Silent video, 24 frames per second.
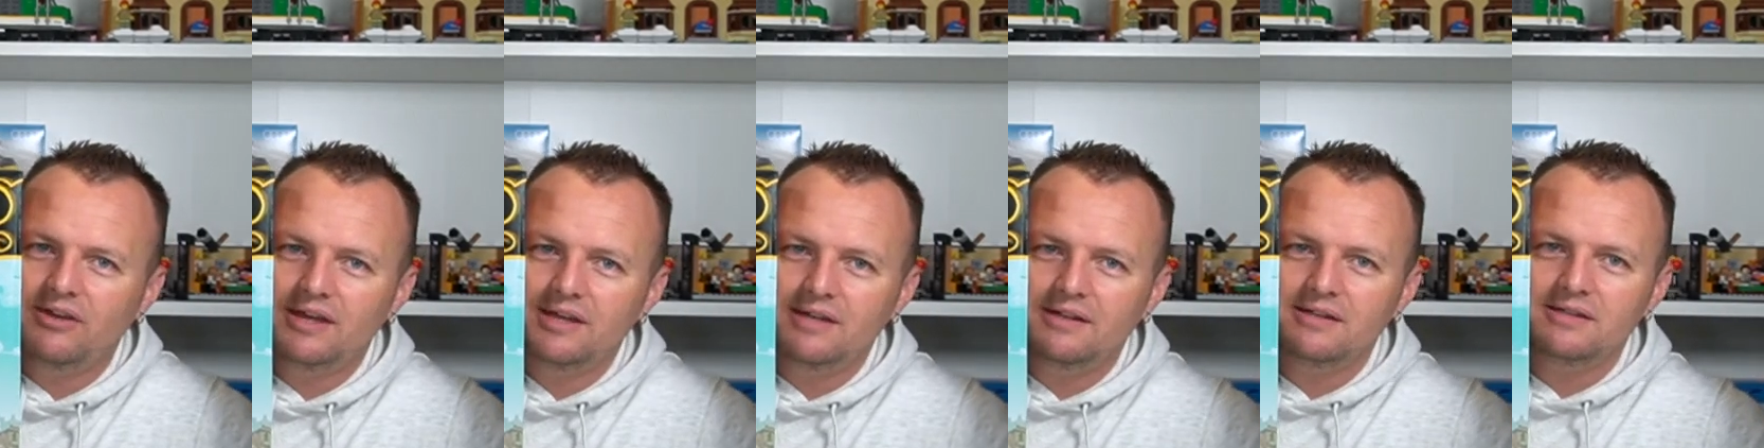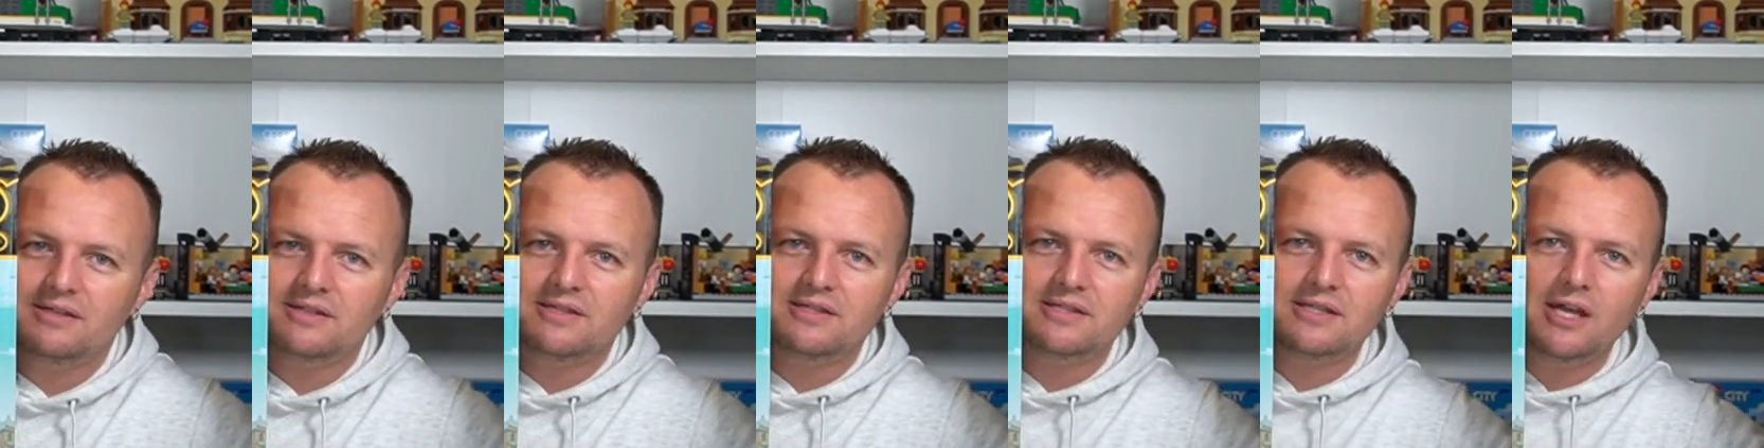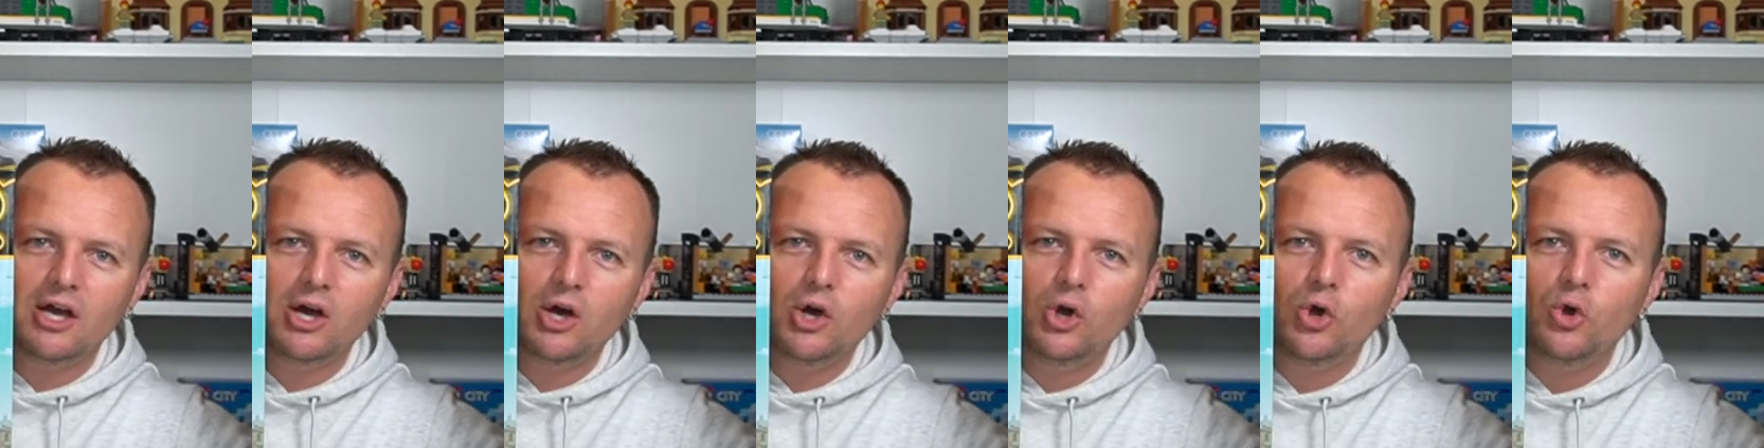It is
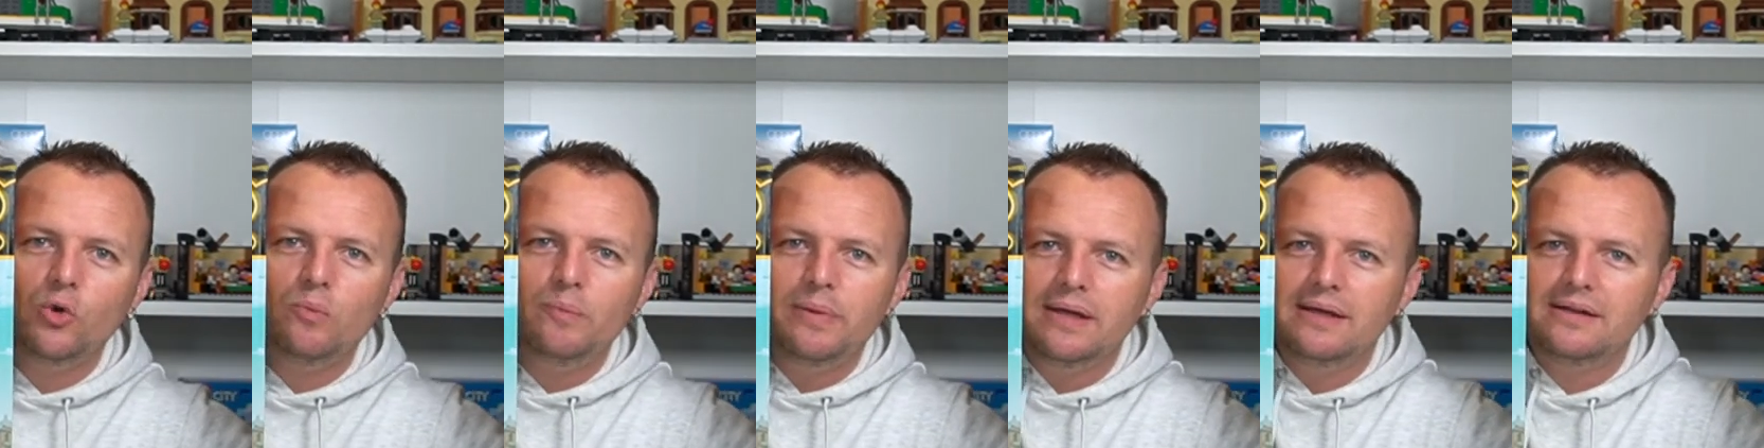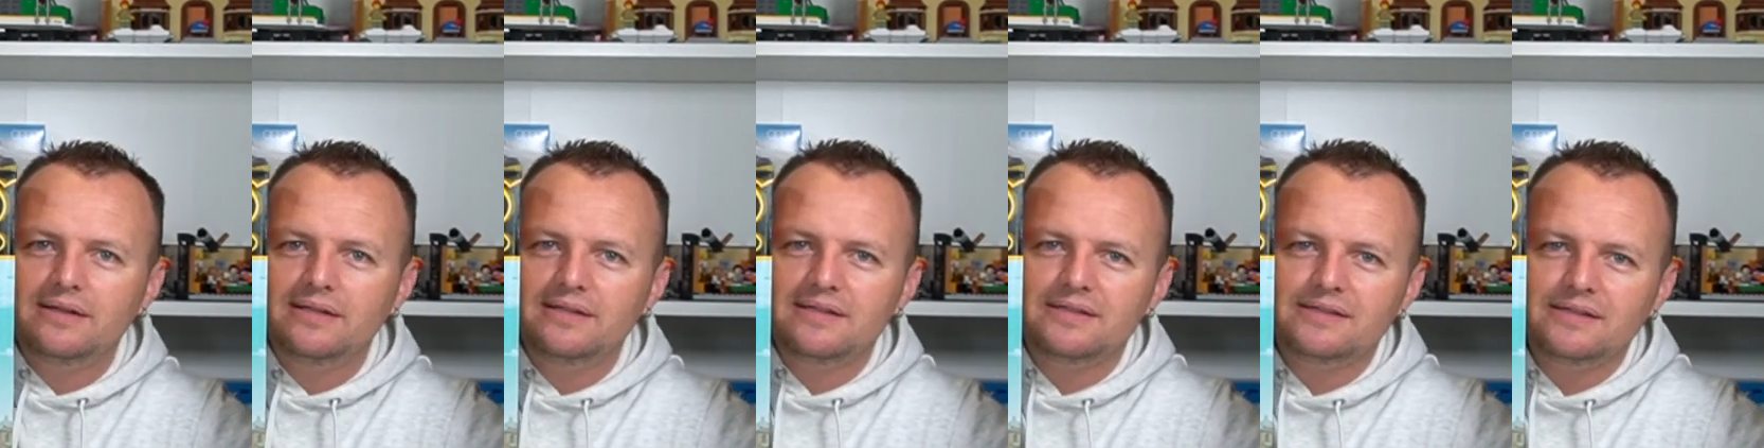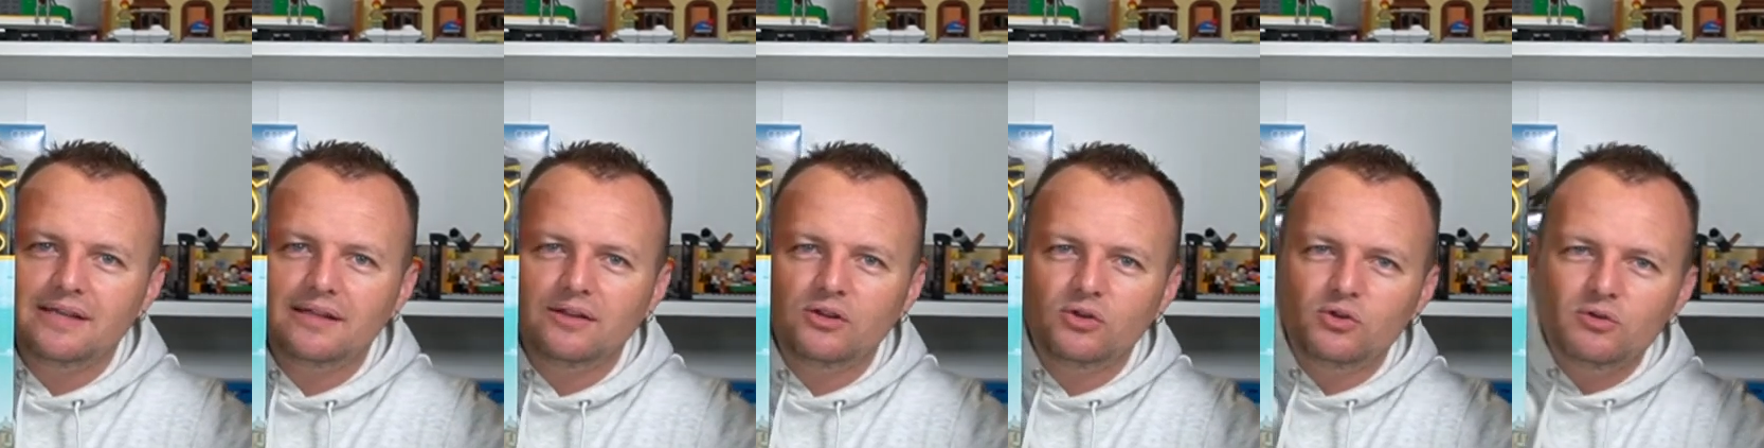so big, this
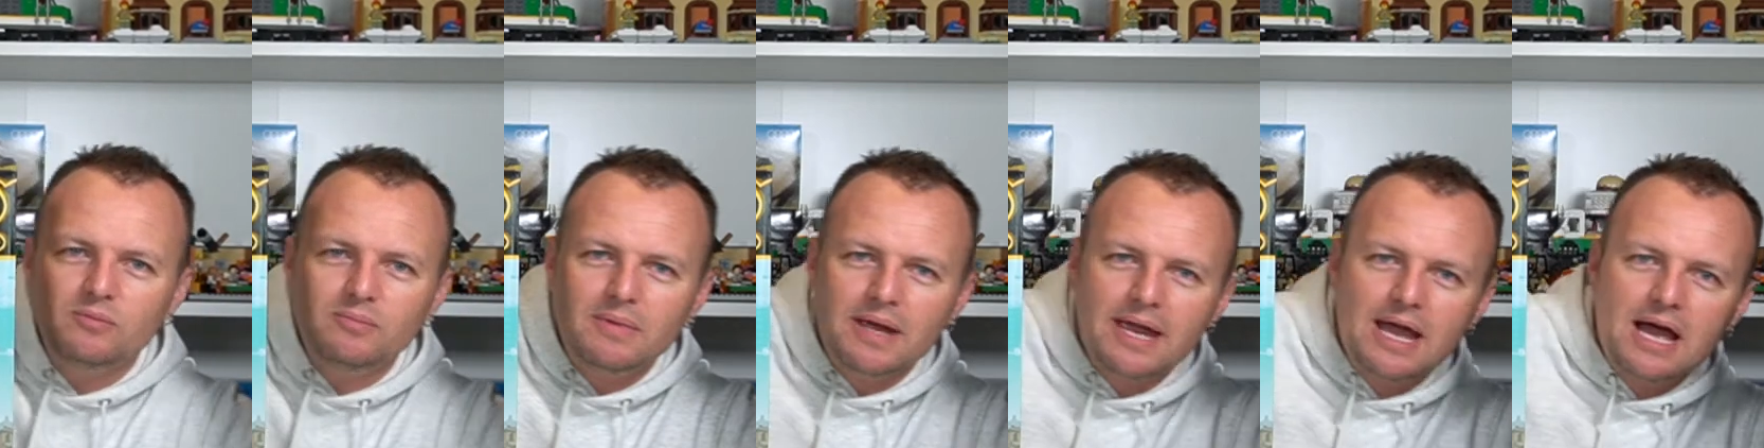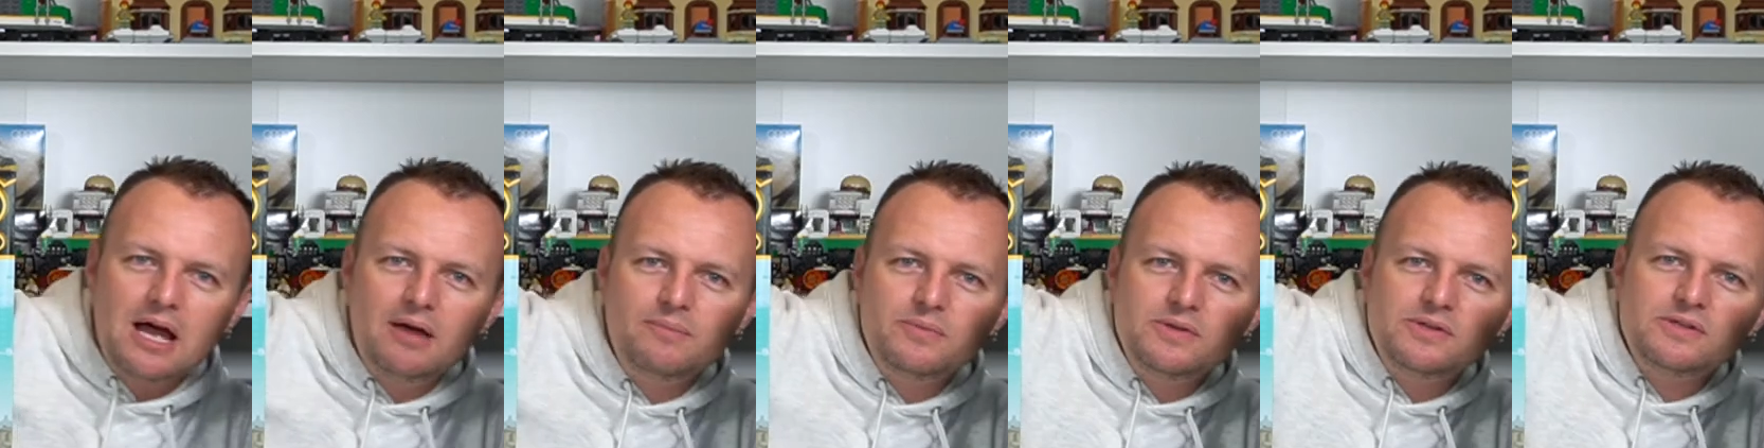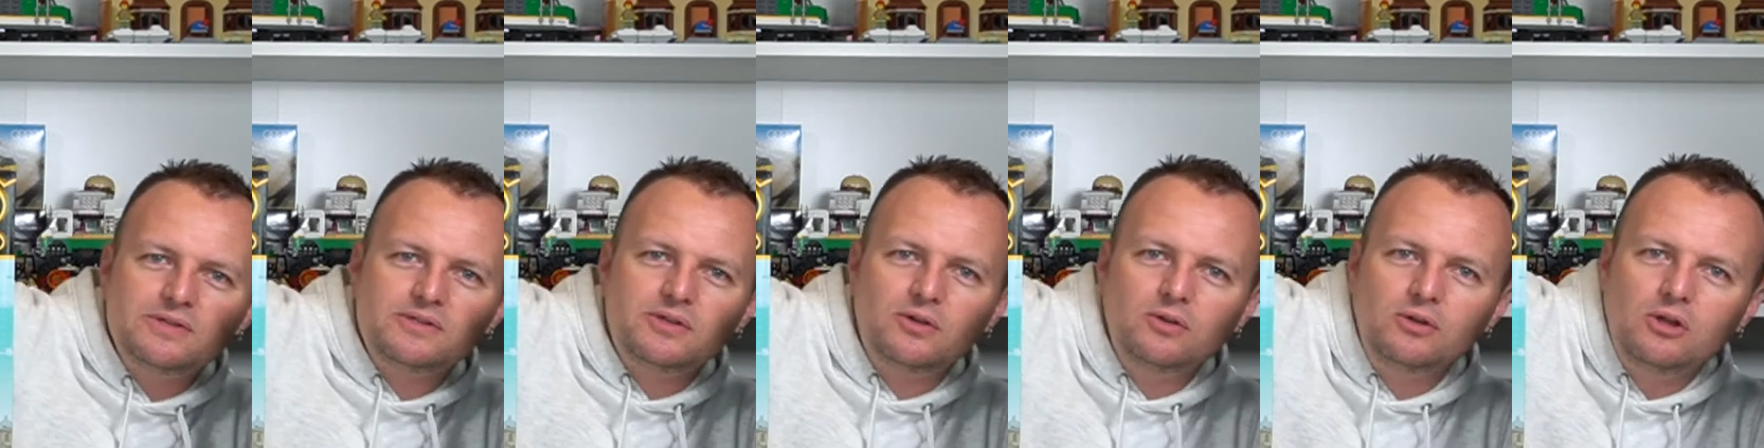set. Look at my arm
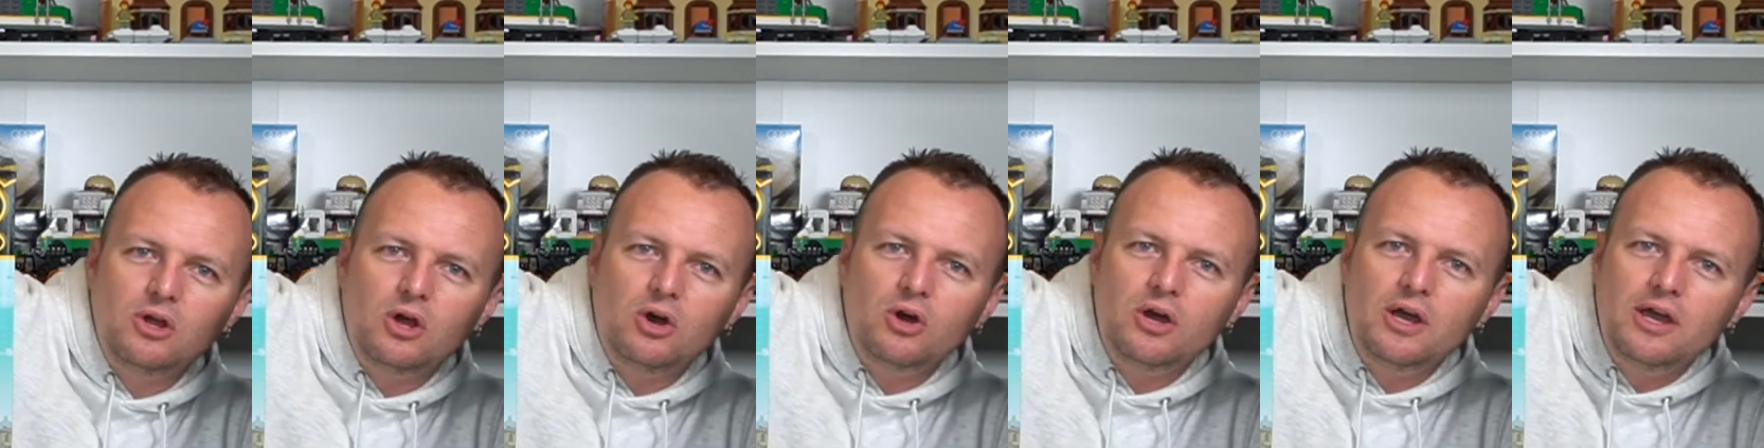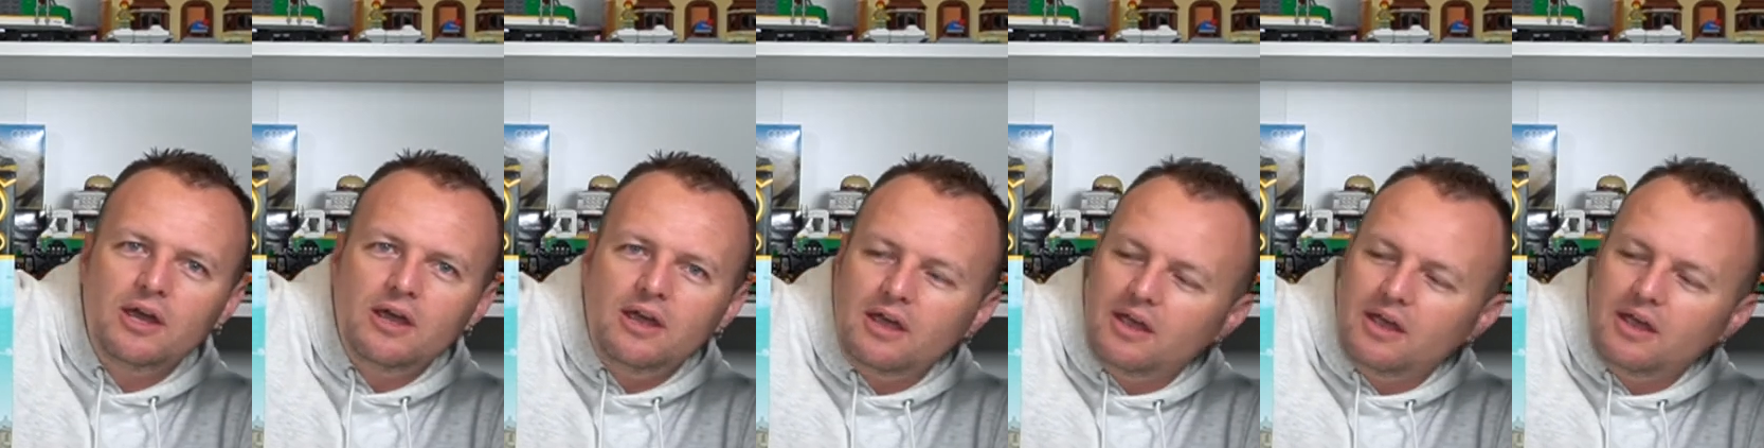is so long.